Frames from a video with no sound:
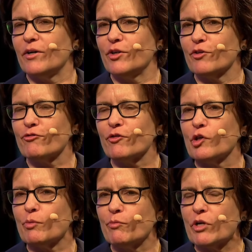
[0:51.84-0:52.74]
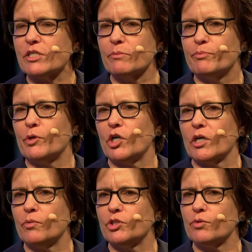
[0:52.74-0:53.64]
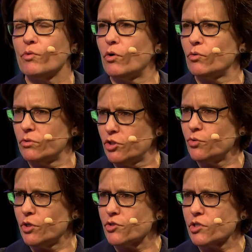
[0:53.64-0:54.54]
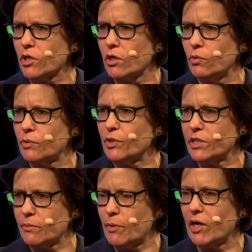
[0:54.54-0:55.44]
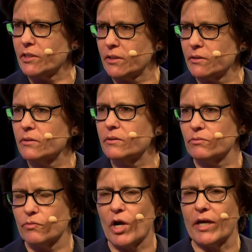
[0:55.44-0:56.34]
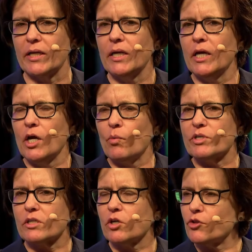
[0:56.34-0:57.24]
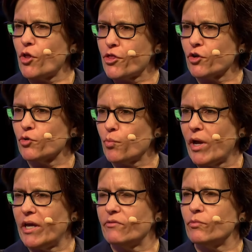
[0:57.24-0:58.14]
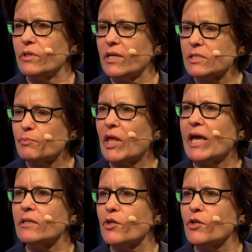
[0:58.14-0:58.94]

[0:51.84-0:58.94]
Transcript: uh, your your recent book, which you wrote two years ago, and we did came out last year. Yeah, right was called the third wave. Explain